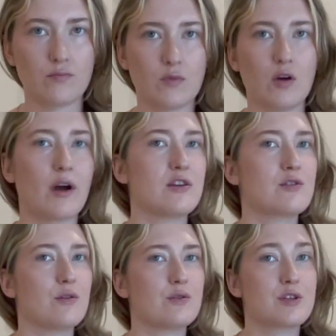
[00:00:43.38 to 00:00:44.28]
Okay,
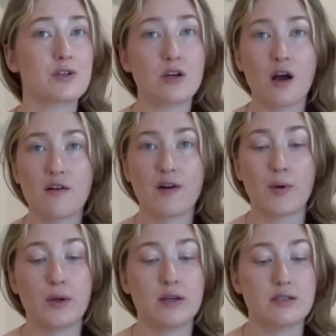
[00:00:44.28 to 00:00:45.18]
so to start off, I
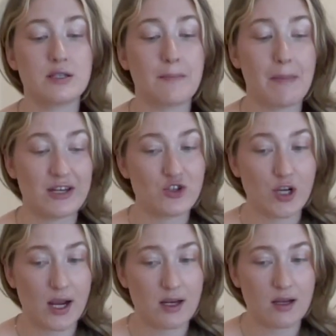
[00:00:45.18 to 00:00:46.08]
wanted to
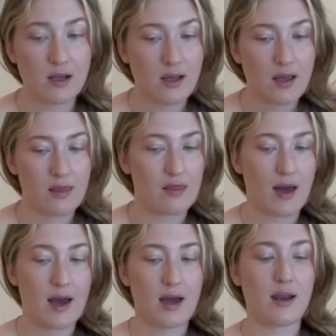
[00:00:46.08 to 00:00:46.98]
mention
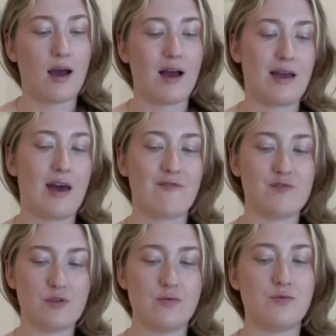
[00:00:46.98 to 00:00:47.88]
that I have
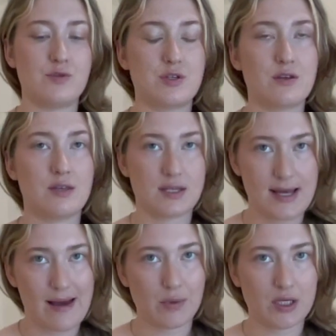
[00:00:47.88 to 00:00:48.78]
used this
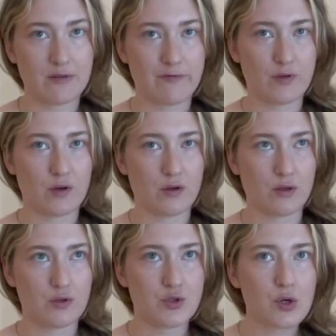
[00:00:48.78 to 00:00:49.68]
tablet for
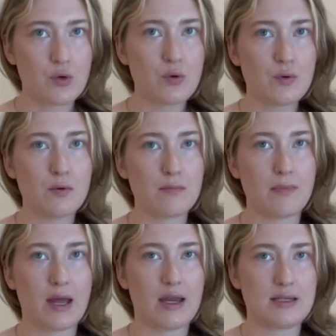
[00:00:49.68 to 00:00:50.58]
two
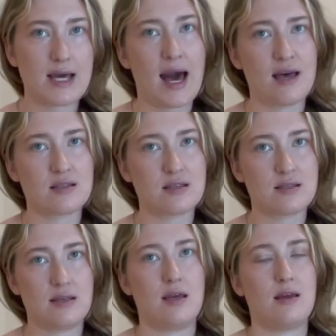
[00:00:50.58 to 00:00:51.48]
main tasks
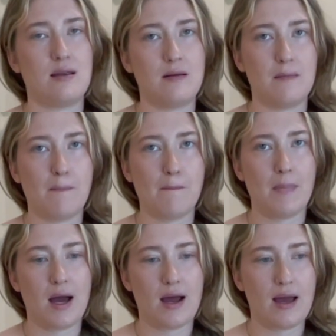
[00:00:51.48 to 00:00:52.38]
in
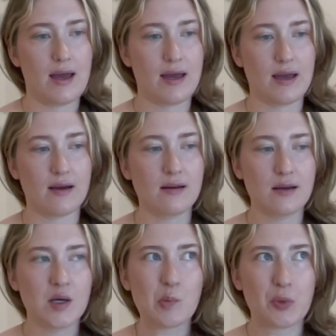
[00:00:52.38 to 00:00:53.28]
my
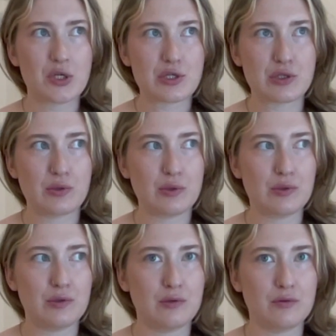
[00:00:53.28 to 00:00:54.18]

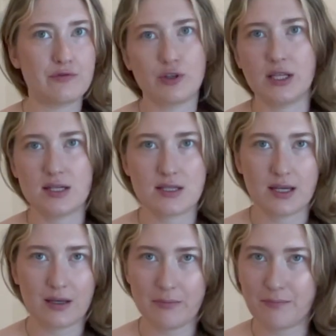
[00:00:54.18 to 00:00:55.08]
personal
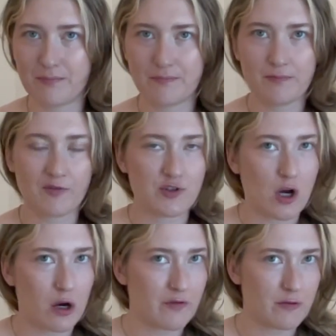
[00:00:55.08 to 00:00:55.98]
freelancing
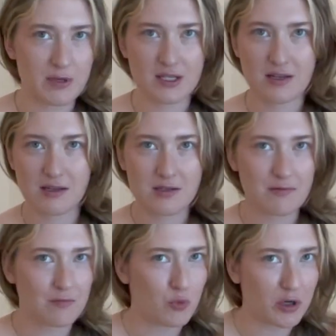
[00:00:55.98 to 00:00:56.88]
photography business
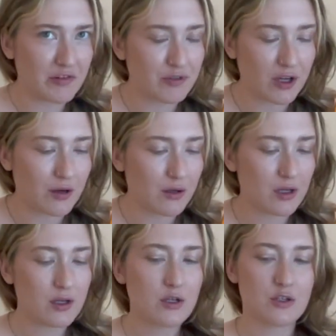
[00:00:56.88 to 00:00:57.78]
workflow.
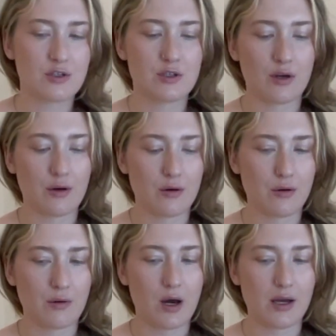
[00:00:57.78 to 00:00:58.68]

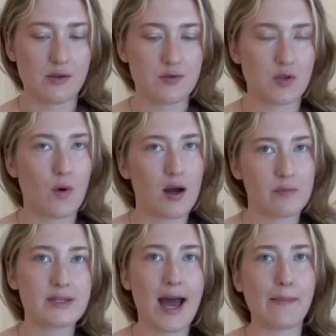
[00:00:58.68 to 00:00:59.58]
So I use the Wacom
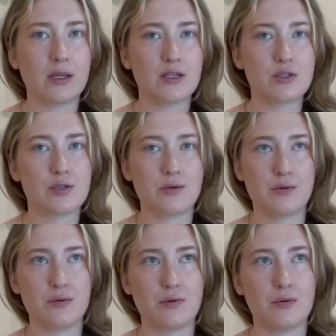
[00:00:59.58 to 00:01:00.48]
tablet
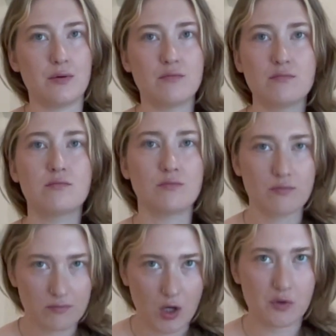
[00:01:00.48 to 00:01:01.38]
to
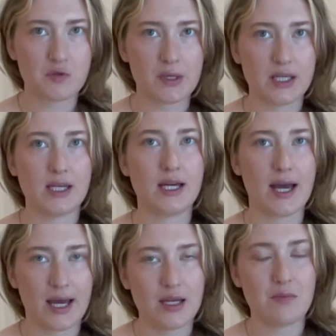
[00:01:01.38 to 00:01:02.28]
ultimately
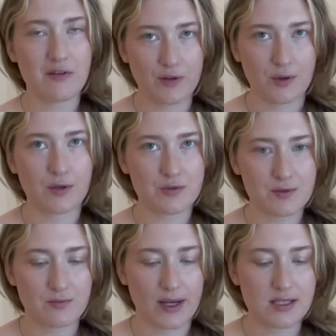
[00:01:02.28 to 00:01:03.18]
edit my photos,
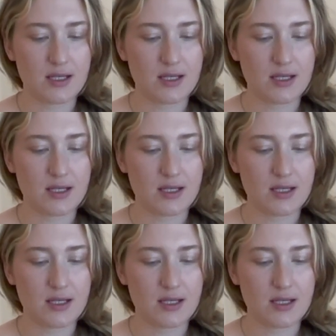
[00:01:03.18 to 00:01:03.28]
right?